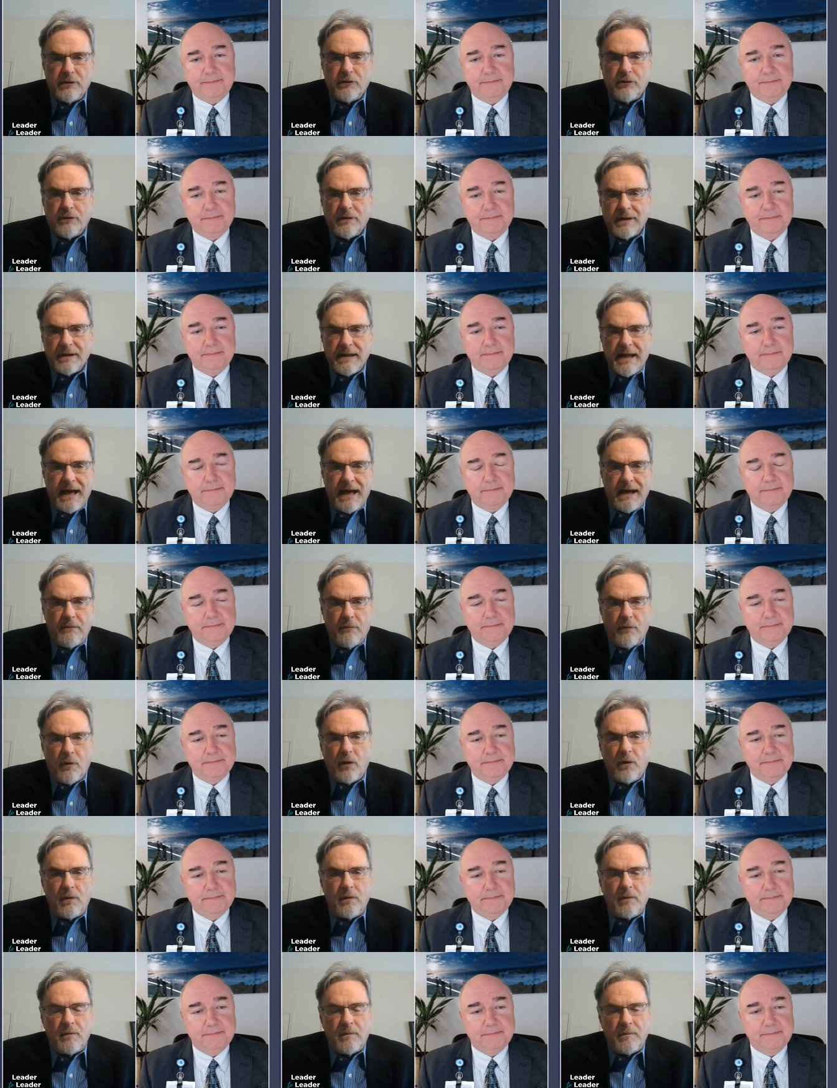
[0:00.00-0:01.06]
Speaker 1: entering that
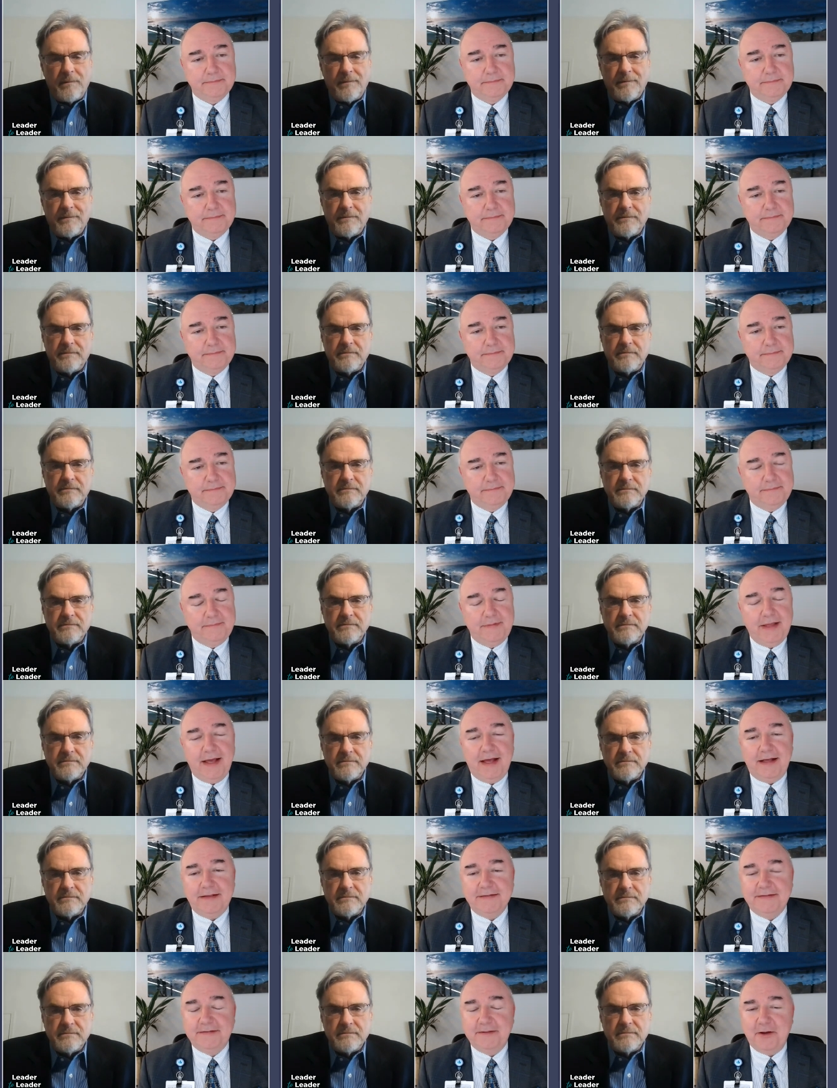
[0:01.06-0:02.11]
role?
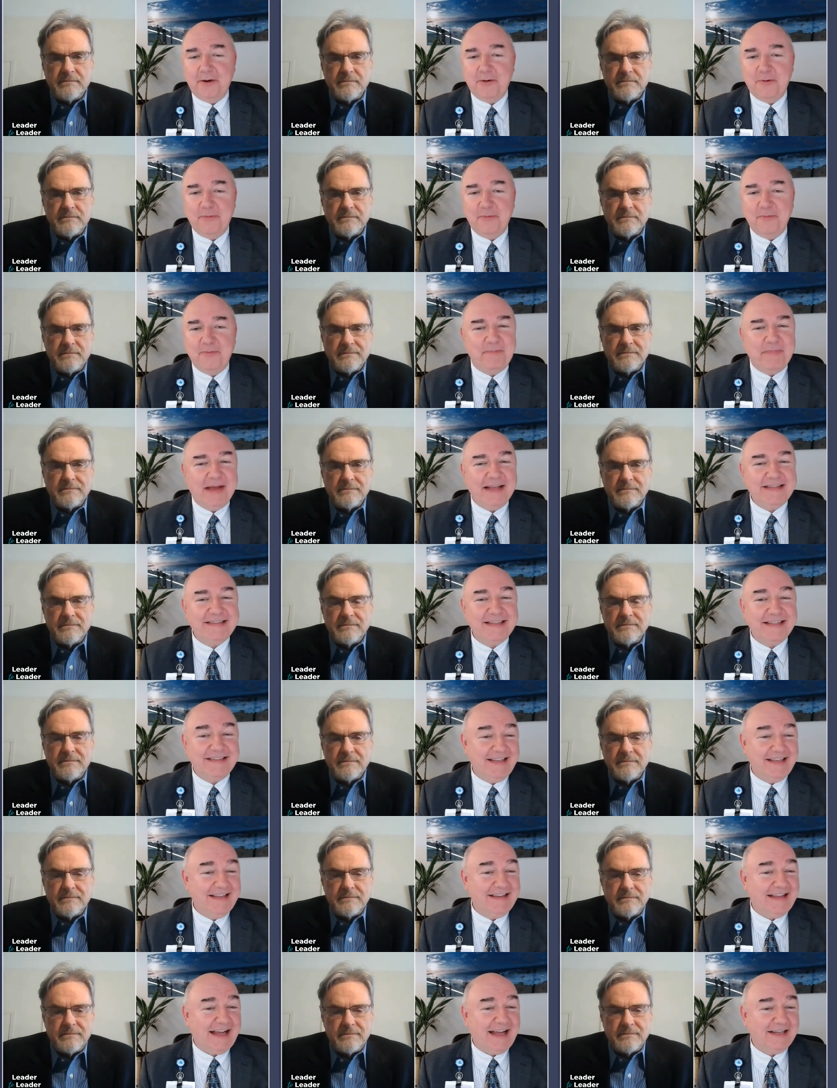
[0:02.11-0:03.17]
Speaker 2: Yeah, so May
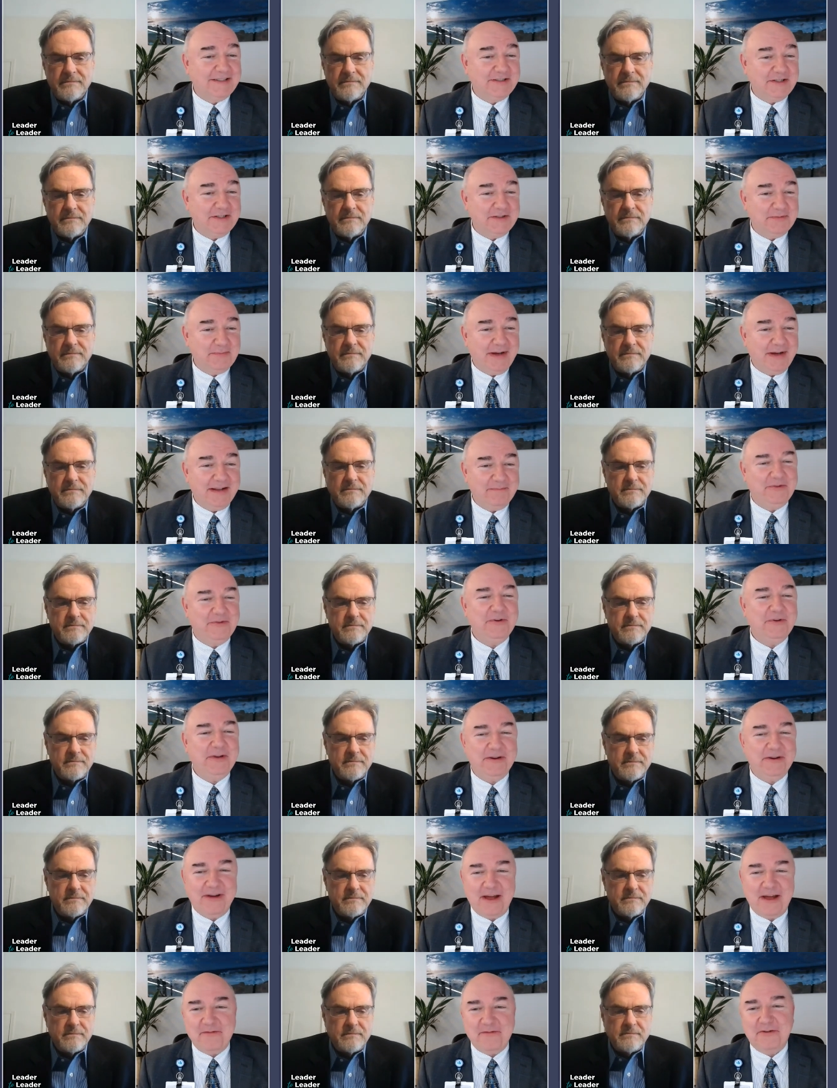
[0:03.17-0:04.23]
16th actually is my two
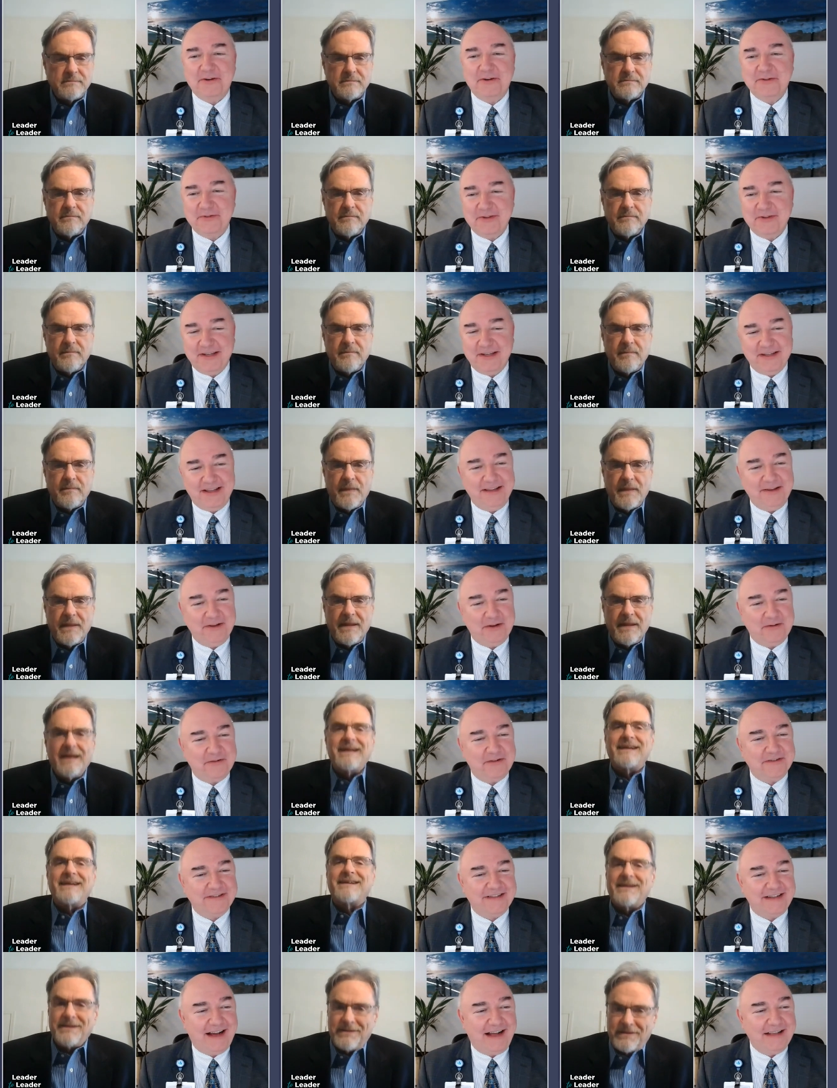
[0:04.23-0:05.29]
year anniversary at
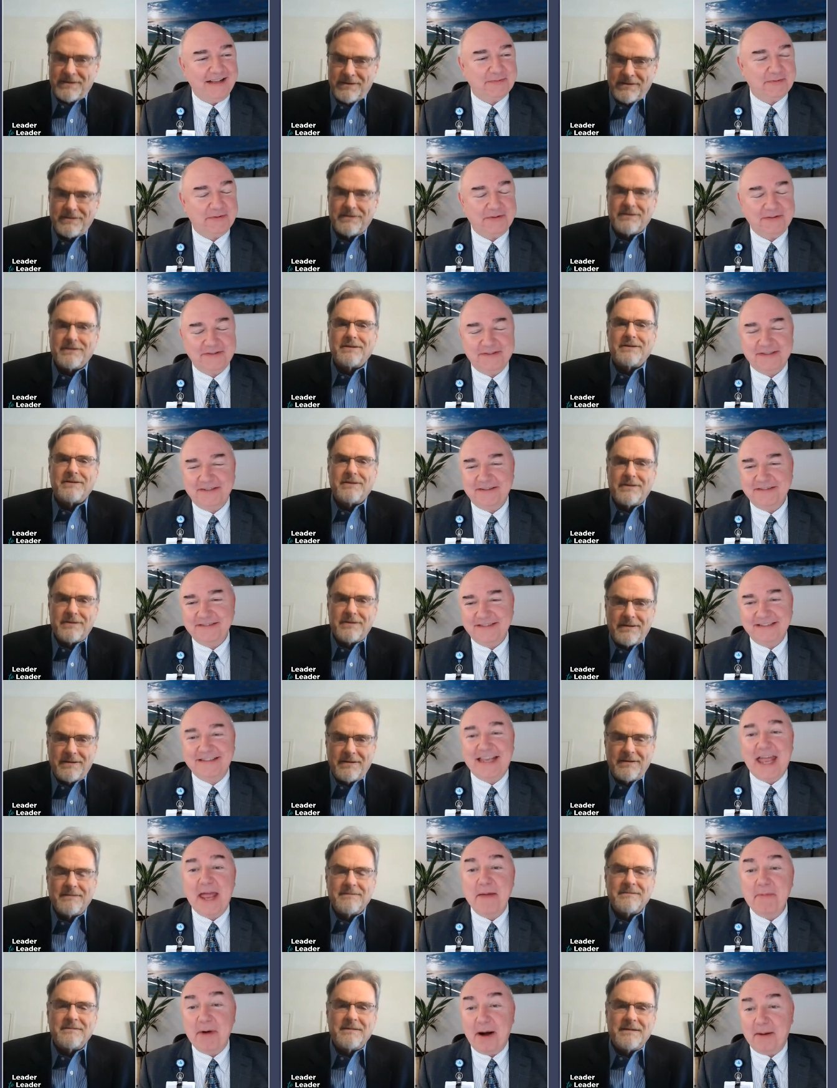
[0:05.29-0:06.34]
University Hospital. So it just
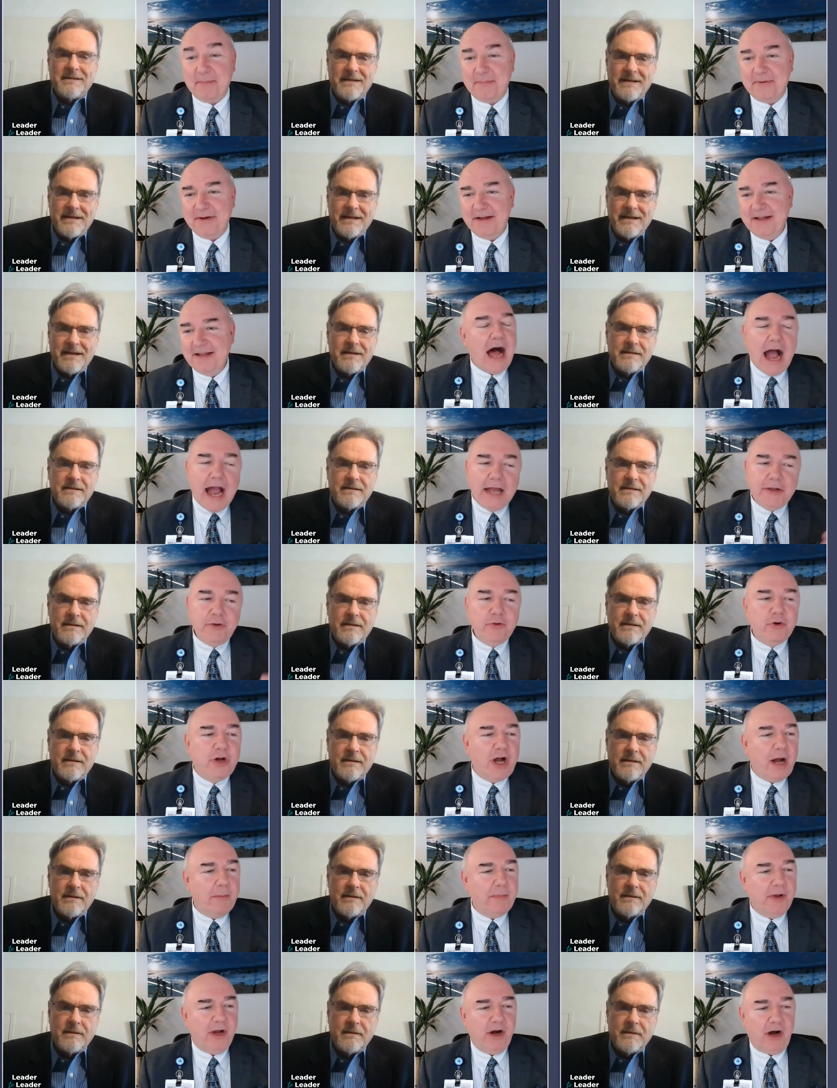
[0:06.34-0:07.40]
came up. I knew
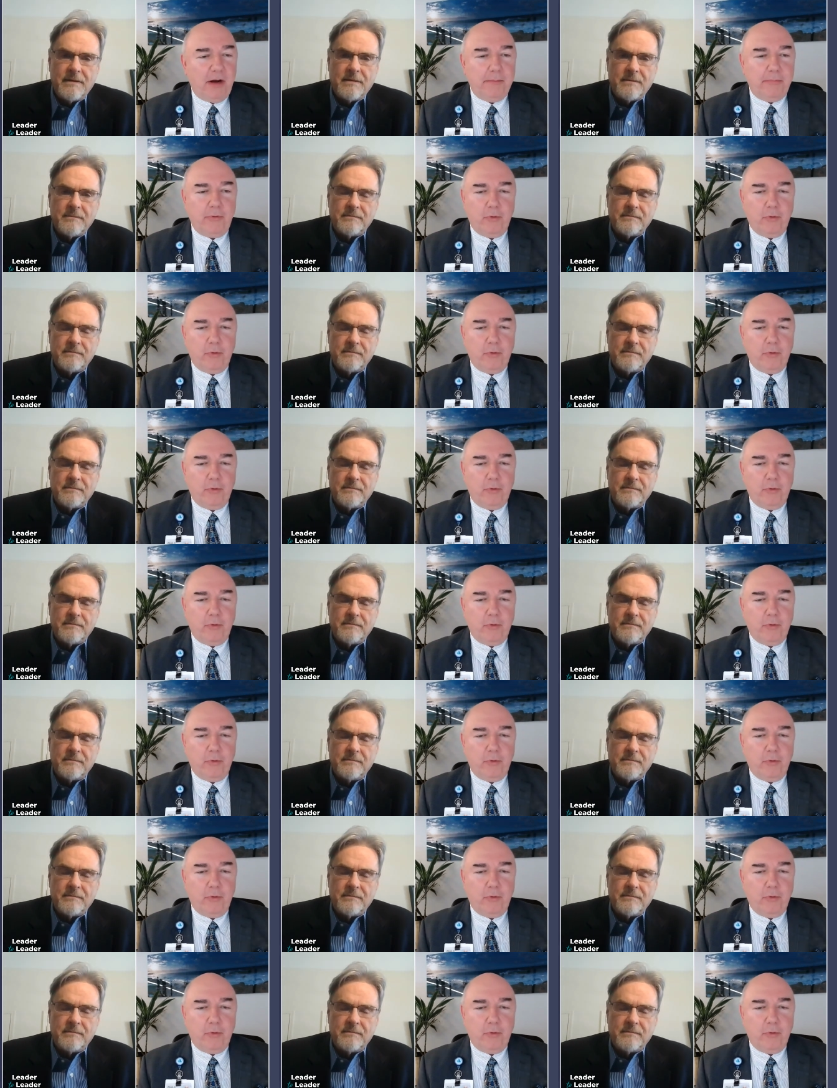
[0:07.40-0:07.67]
coming on